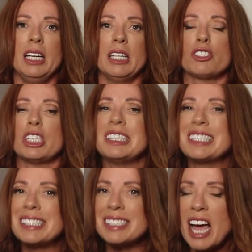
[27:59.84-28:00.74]
She
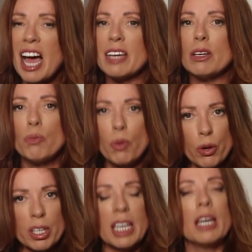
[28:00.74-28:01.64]
started
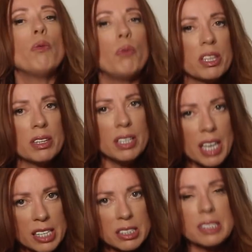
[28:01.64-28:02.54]
working with the
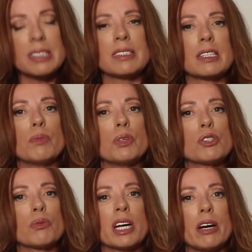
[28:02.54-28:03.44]
Narcissistic
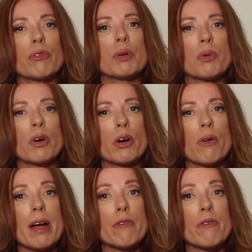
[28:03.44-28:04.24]
Abuse Recovery Program